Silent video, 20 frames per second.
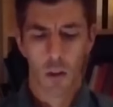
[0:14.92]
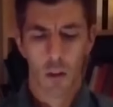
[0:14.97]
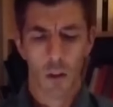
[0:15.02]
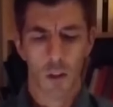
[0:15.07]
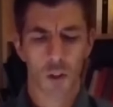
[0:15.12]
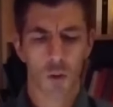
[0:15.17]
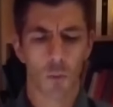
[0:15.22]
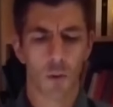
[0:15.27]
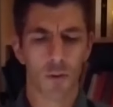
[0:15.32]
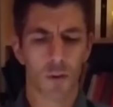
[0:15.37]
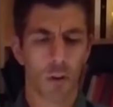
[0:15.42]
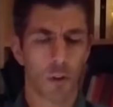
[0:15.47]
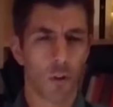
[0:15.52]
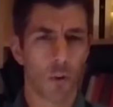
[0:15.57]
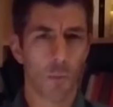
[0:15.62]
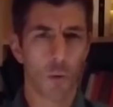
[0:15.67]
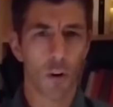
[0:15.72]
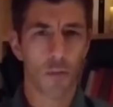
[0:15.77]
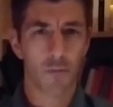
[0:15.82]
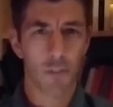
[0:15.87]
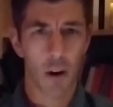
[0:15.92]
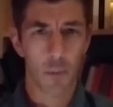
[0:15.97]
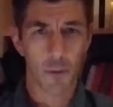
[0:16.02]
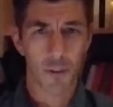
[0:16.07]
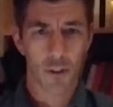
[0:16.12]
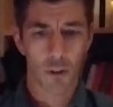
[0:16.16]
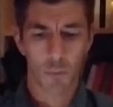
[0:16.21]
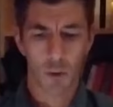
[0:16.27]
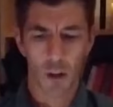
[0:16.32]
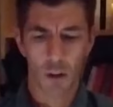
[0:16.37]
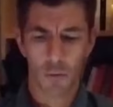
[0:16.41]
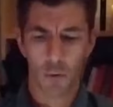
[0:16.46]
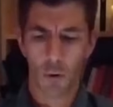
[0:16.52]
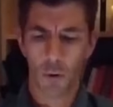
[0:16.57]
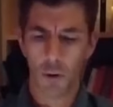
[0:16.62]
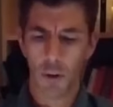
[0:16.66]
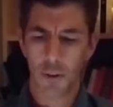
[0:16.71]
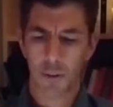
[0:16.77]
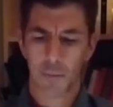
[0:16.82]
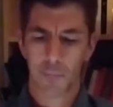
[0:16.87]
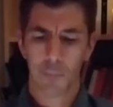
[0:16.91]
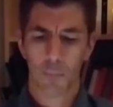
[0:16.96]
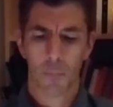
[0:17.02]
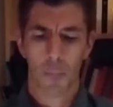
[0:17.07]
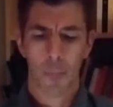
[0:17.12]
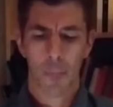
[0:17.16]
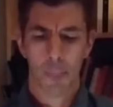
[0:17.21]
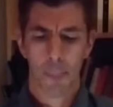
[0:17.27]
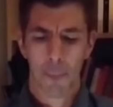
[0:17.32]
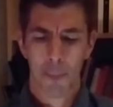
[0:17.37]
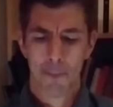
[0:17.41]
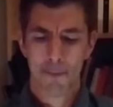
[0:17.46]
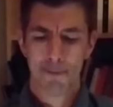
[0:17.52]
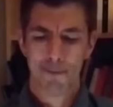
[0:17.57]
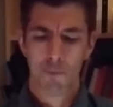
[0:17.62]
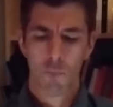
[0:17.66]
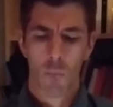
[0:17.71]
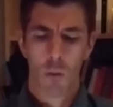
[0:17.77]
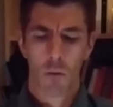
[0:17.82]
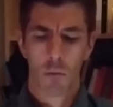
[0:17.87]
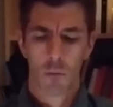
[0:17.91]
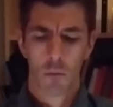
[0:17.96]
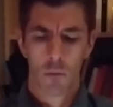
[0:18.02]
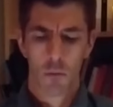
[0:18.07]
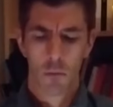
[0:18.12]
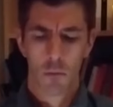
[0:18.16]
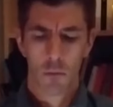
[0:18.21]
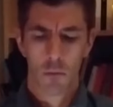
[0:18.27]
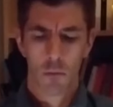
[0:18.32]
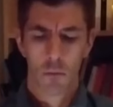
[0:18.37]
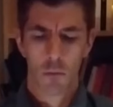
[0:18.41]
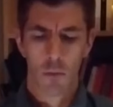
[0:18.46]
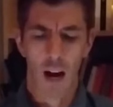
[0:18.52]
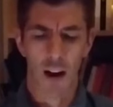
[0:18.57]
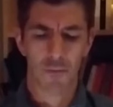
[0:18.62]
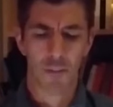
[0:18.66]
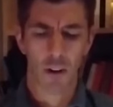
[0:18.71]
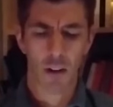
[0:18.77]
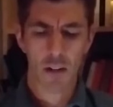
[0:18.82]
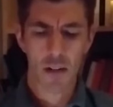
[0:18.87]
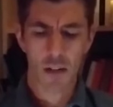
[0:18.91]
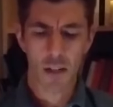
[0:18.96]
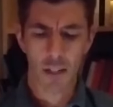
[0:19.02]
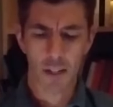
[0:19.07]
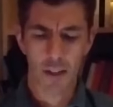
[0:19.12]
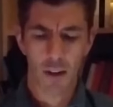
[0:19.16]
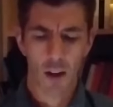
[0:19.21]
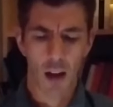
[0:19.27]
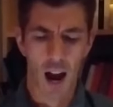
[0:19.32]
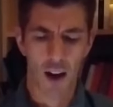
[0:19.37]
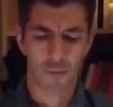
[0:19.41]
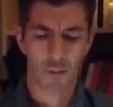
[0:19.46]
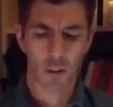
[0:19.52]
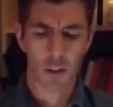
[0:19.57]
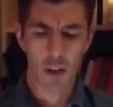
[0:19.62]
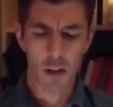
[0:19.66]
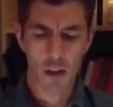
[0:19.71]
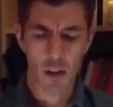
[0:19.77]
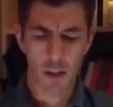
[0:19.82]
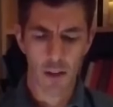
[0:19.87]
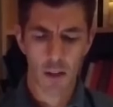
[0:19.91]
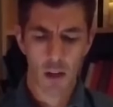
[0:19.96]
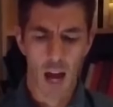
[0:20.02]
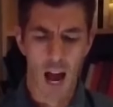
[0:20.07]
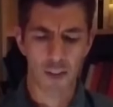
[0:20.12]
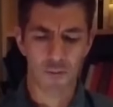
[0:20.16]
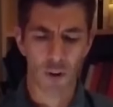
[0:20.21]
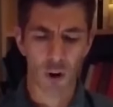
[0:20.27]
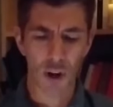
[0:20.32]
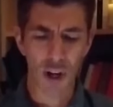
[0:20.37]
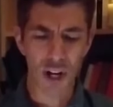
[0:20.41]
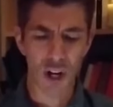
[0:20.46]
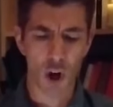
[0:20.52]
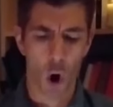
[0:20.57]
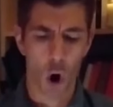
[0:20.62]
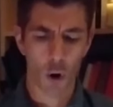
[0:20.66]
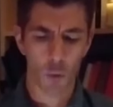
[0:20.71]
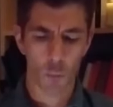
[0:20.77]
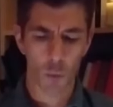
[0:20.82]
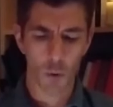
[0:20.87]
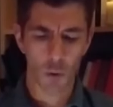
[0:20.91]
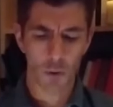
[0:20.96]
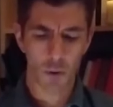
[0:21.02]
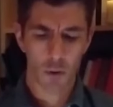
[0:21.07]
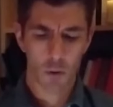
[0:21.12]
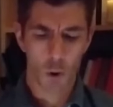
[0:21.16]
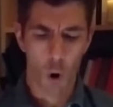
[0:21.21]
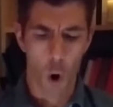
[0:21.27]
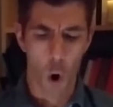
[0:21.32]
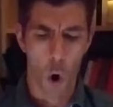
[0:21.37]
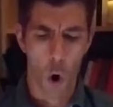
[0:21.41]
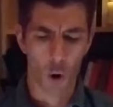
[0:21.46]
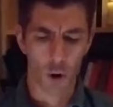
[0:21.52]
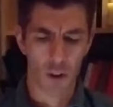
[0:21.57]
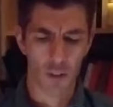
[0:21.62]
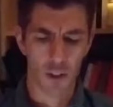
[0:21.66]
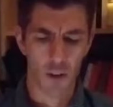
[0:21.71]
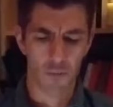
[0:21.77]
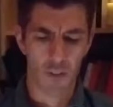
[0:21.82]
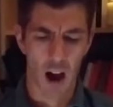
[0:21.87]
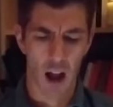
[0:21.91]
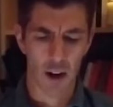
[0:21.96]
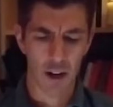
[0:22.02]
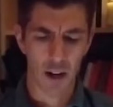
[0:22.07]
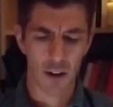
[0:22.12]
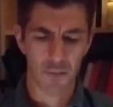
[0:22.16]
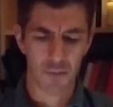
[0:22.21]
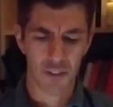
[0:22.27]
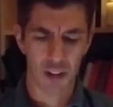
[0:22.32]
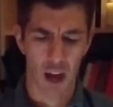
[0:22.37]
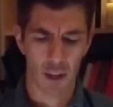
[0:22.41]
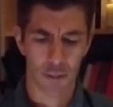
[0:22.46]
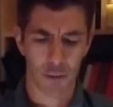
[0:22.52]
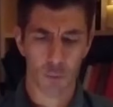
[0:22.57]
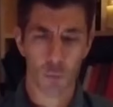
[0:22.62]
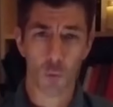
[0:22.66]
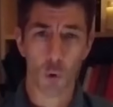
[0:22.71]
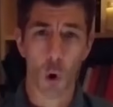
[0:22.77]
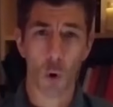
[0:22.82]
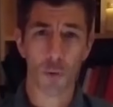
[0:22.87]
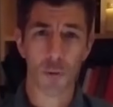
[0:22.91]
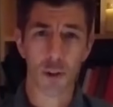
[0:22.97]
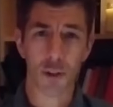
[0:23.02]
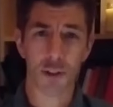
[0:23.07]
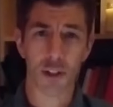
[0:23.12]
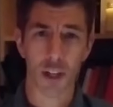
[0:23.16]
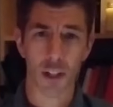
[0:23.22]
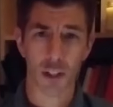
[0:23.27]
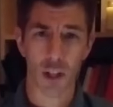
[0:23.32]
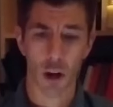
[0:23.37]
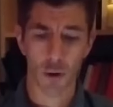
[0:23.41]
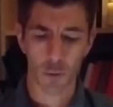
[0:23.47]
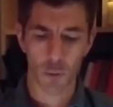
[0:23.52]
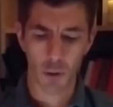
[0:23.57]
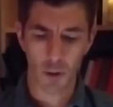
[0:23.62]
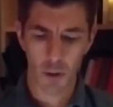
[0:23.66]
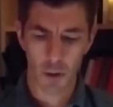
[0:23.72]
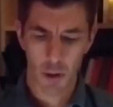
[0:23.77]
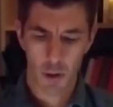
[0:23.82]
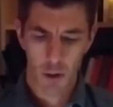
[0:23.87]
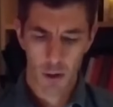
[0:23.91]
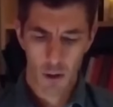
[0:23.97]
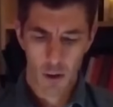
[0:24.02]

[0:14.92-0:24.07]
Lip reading: This one's a little more famous, you might have heard it. Half a league, half a league, half a league onward, all in the Valley of Death rode the 600.